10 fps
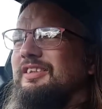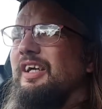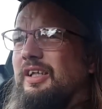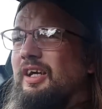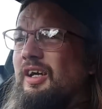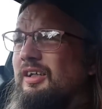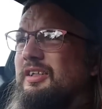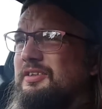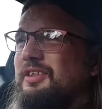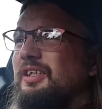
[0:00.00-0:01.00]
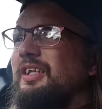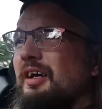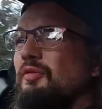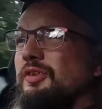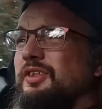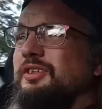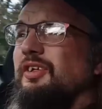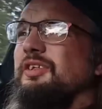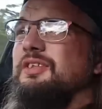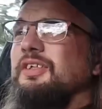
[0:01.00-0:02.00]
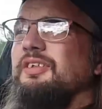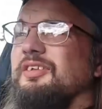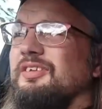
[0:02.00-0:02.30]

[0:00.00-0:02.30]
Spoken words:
yeah, okay, I can see that was exciting.